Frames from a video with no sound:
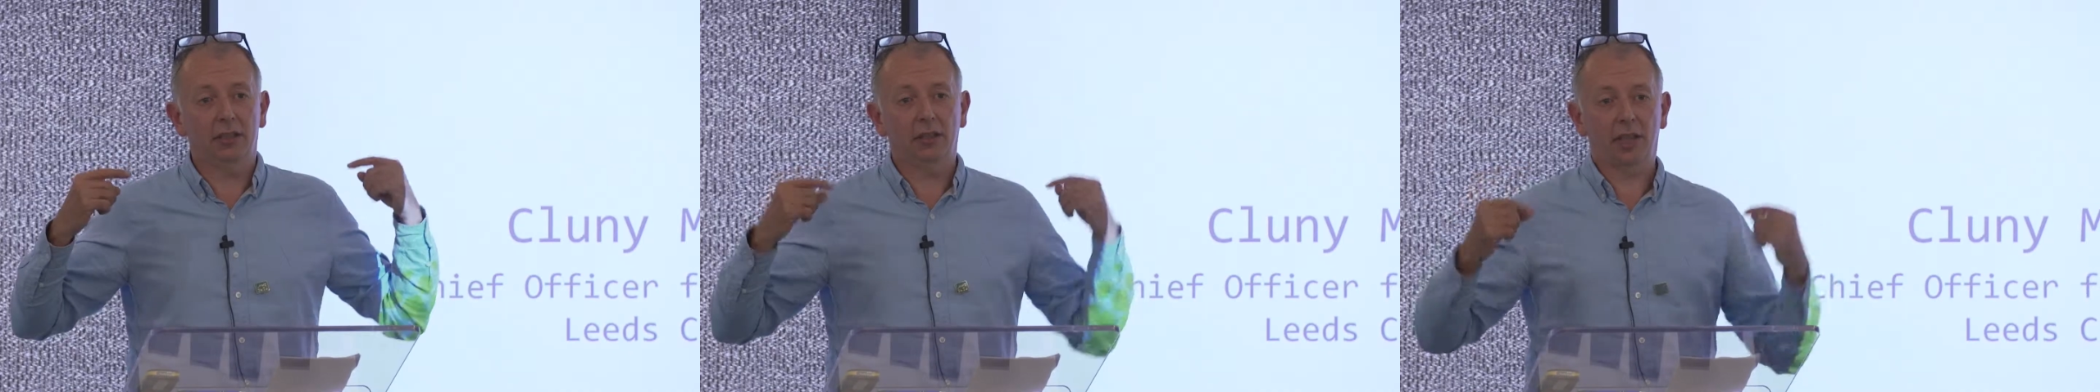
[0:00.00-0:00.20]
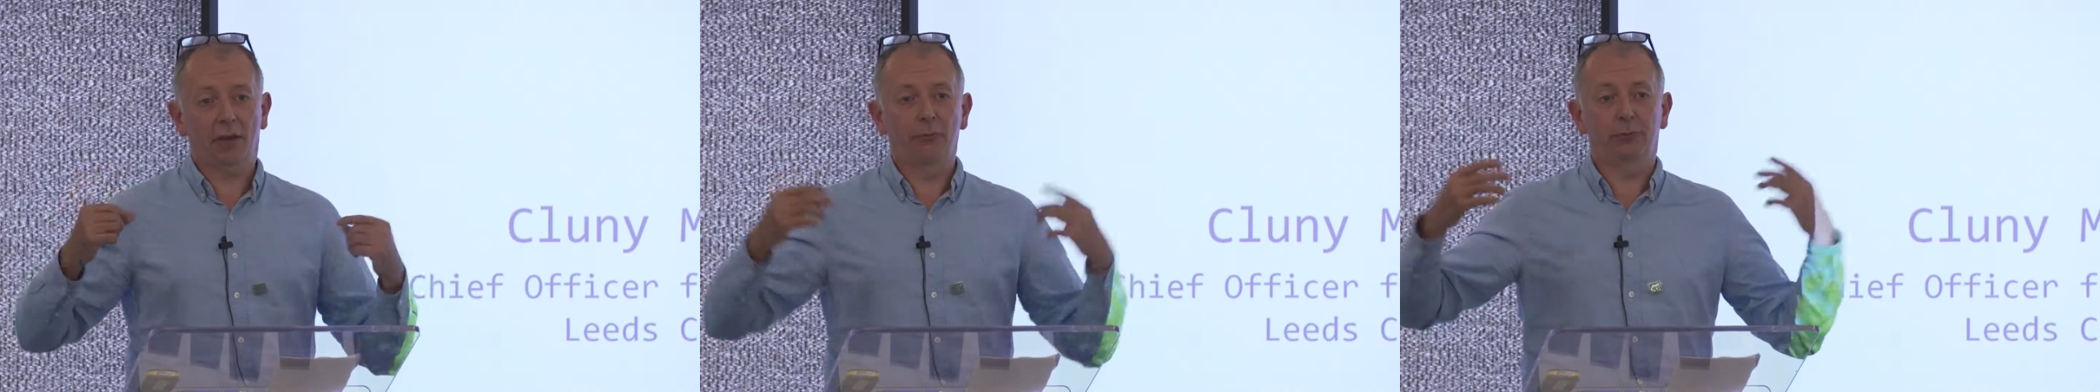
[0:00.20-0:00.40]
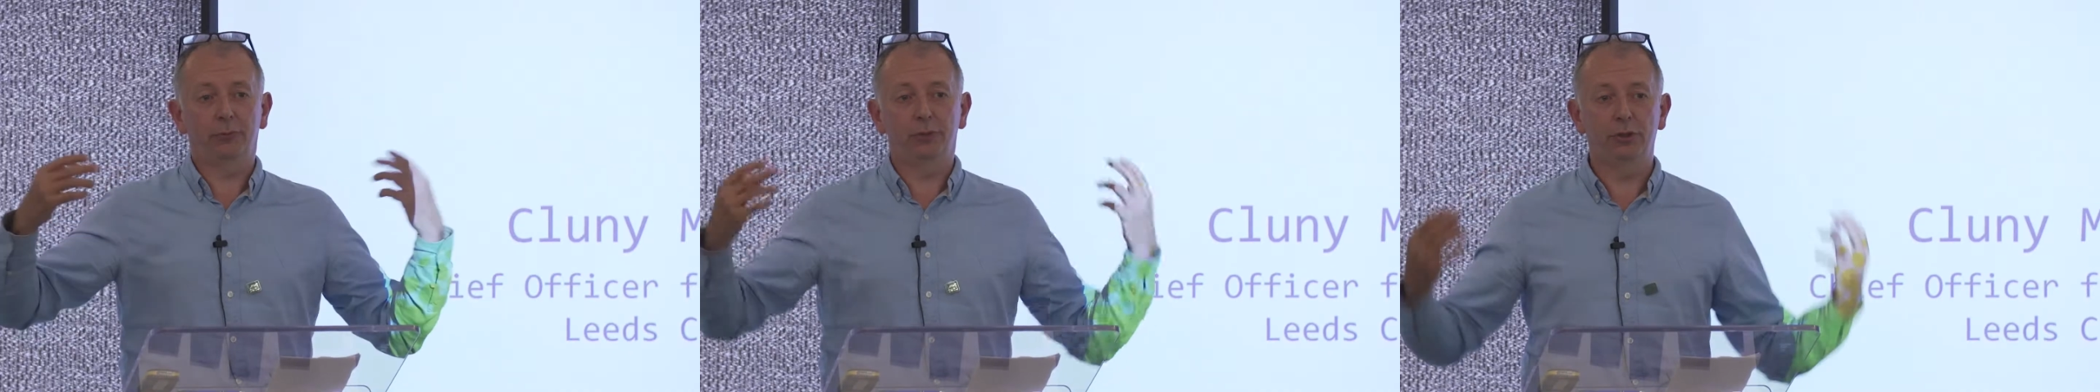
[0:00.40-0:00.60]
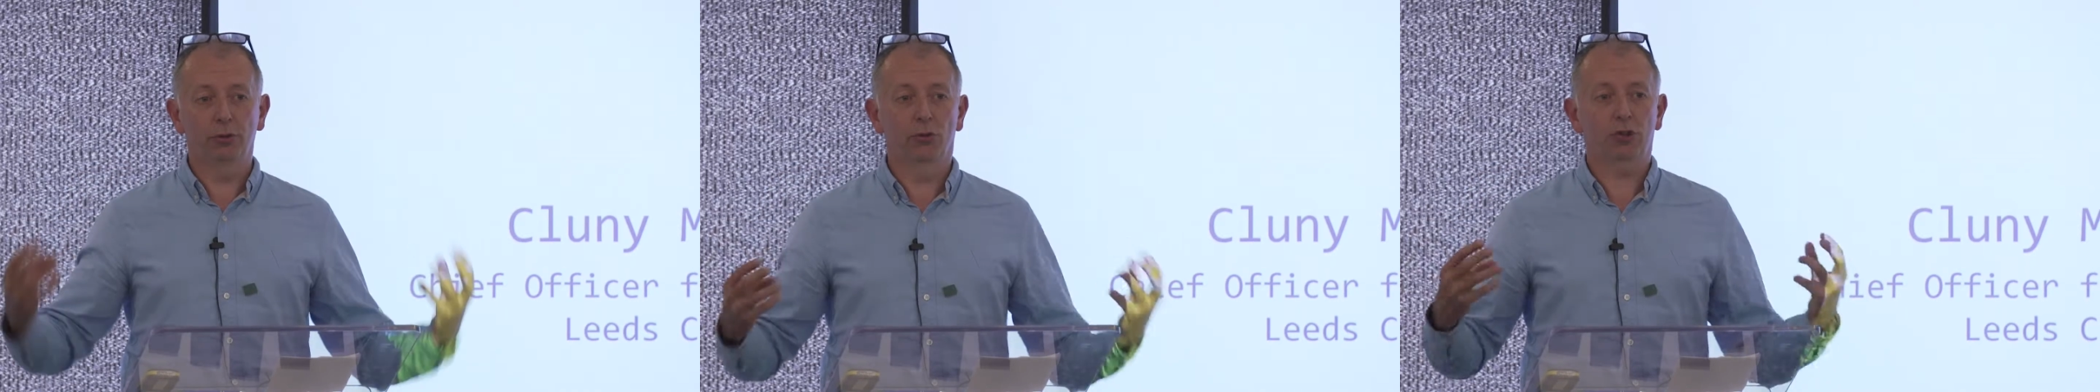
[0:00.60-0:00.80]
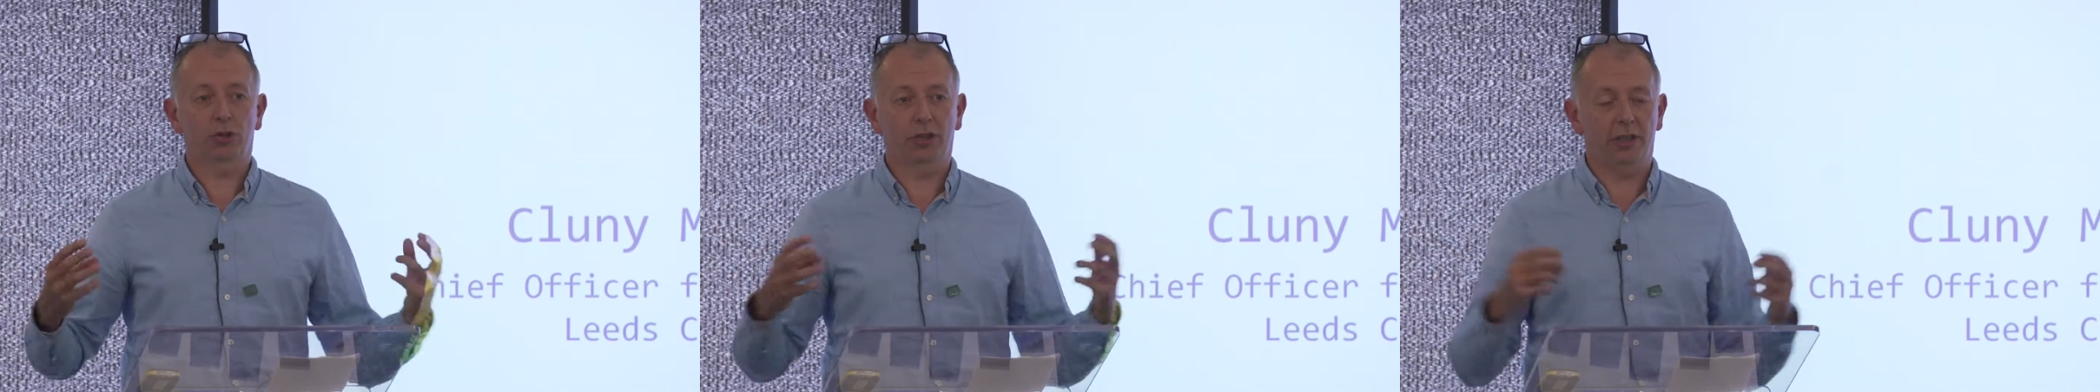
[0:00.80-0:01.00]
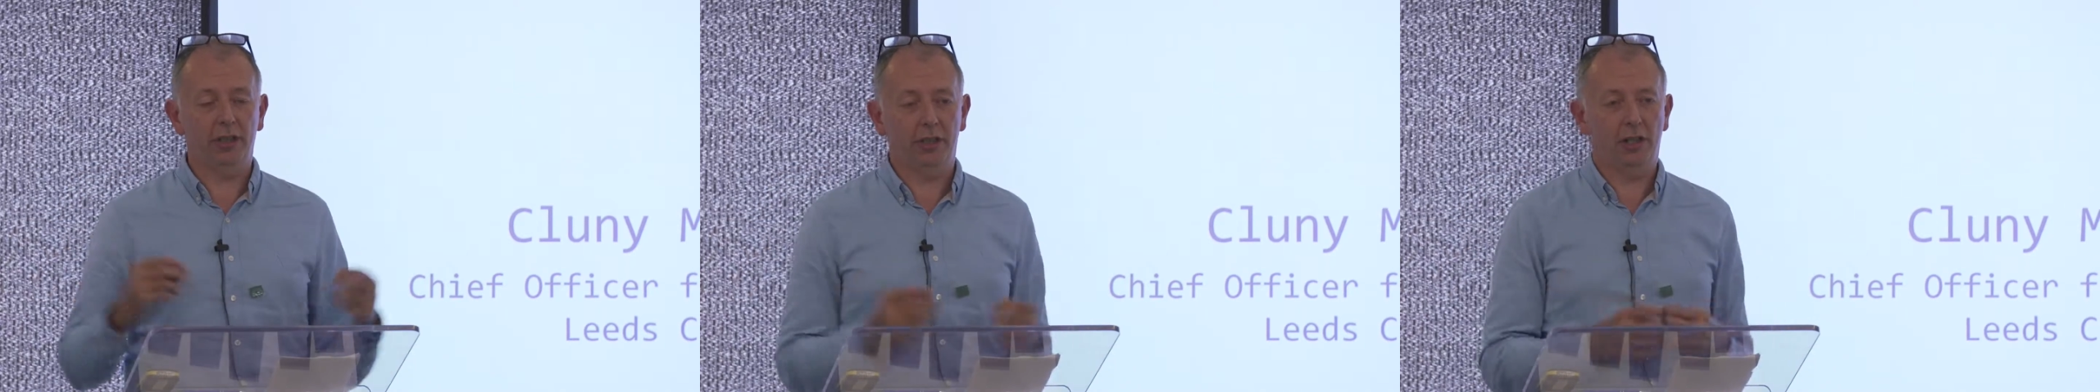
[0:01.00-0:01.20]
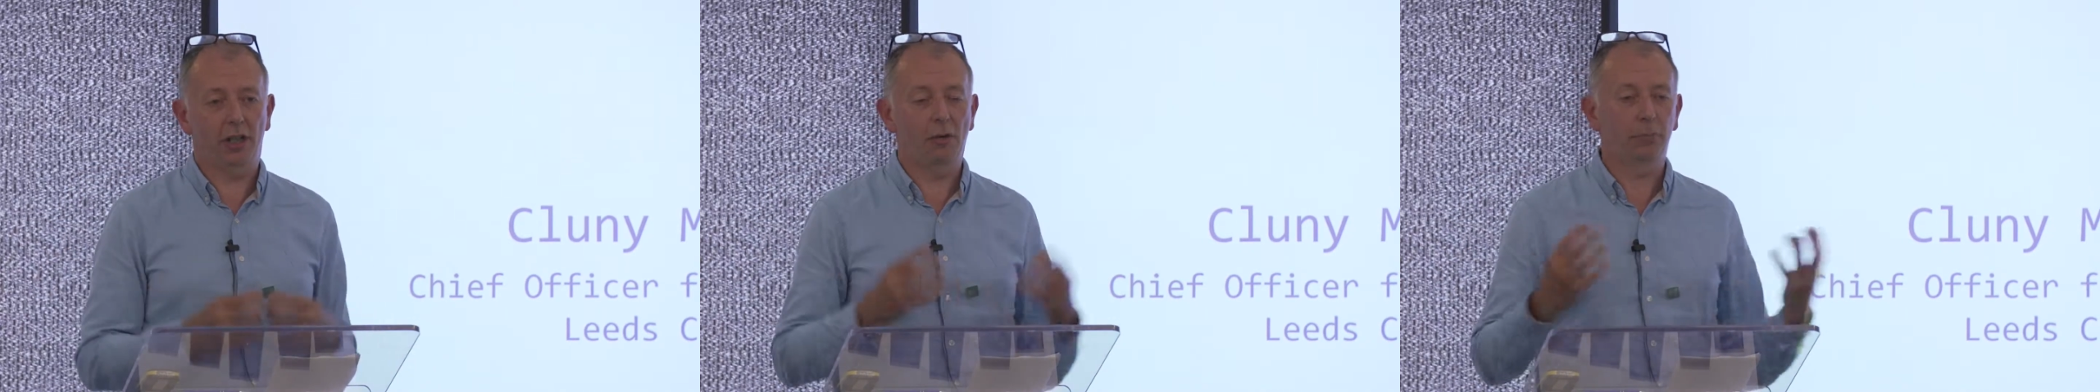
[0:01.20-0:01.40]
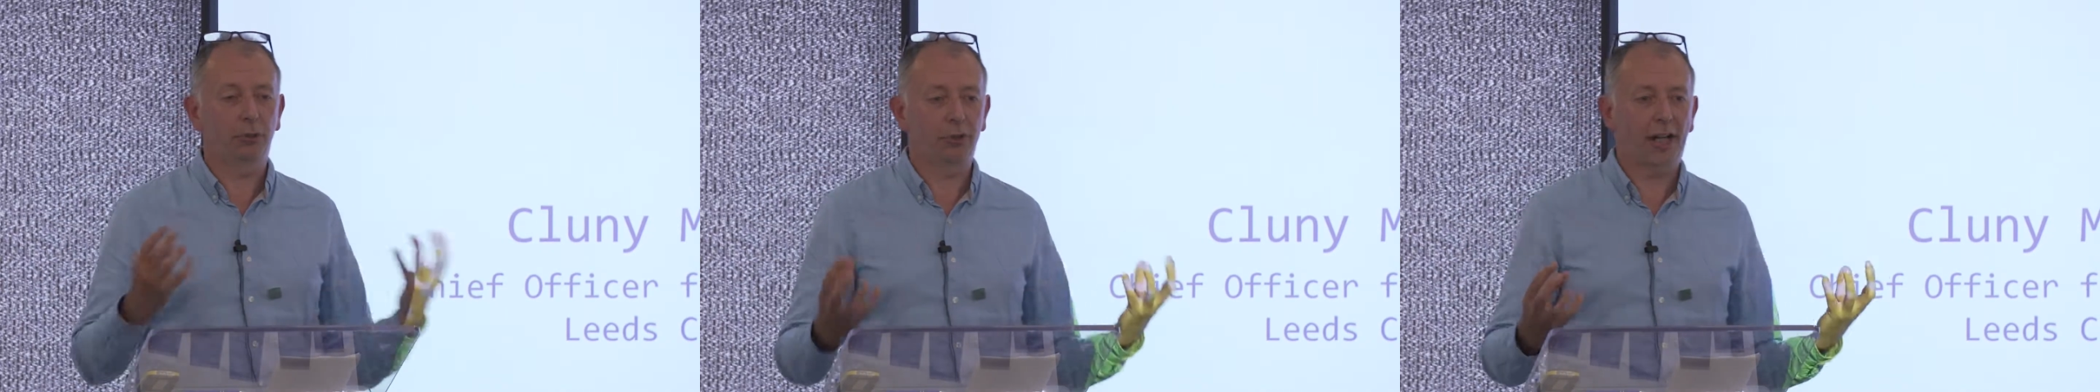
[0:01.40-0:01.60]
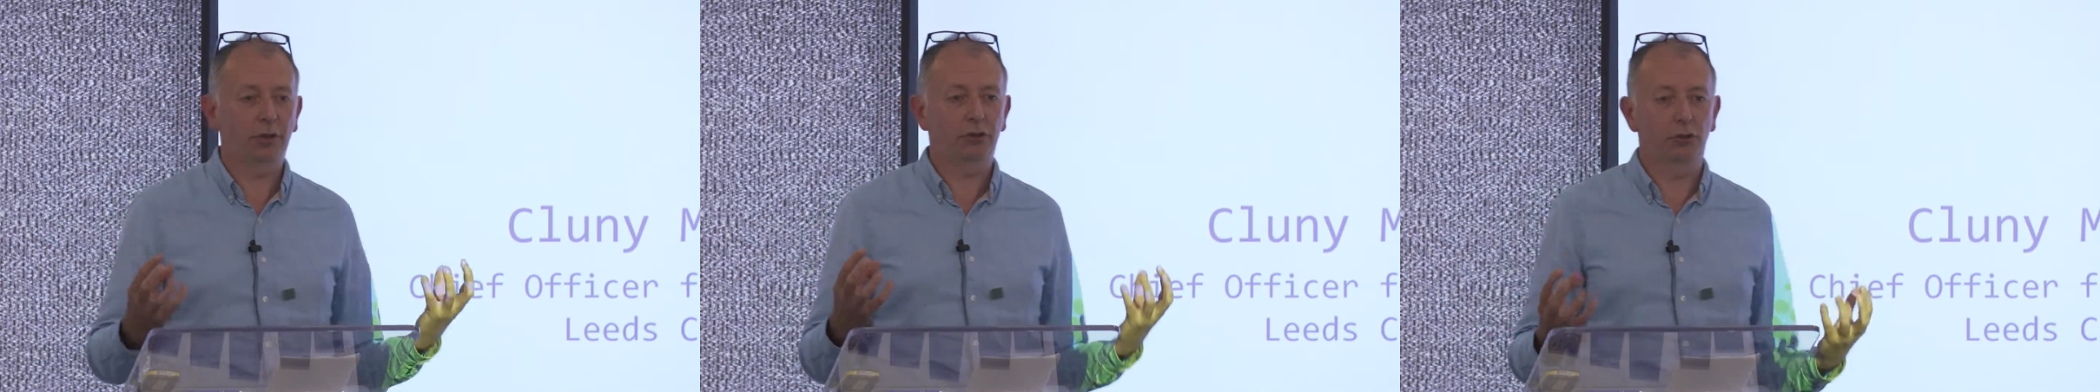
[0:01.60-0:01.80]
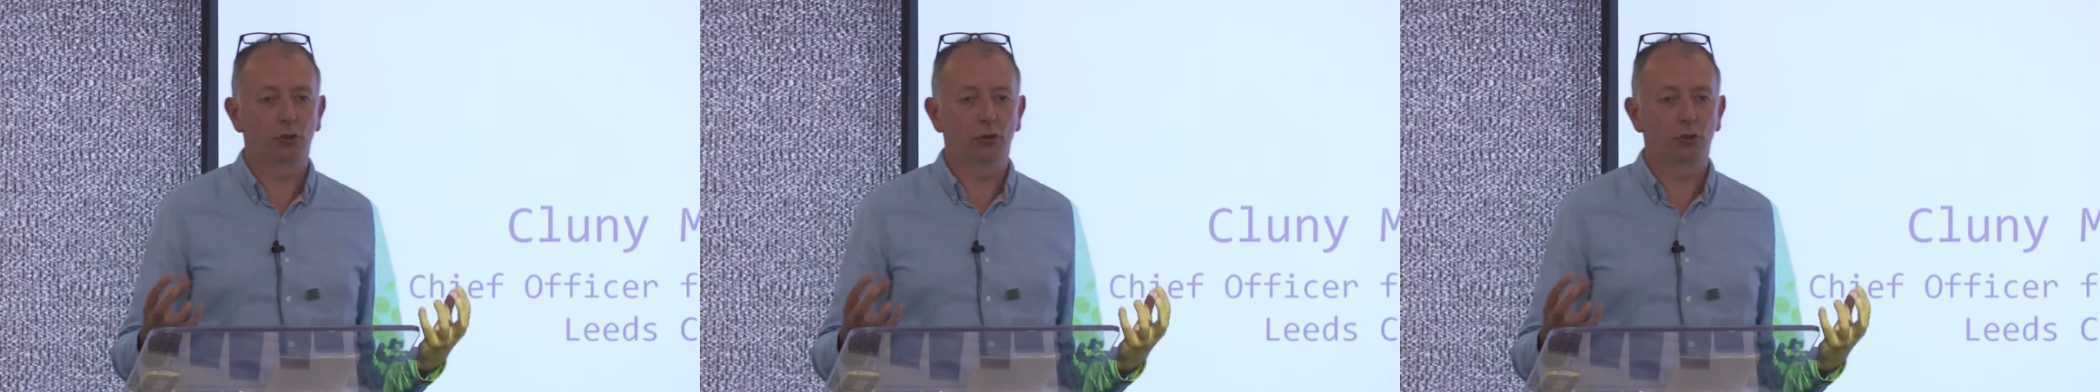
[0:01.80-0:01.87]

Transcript: you come from Yorkshire, you're a proud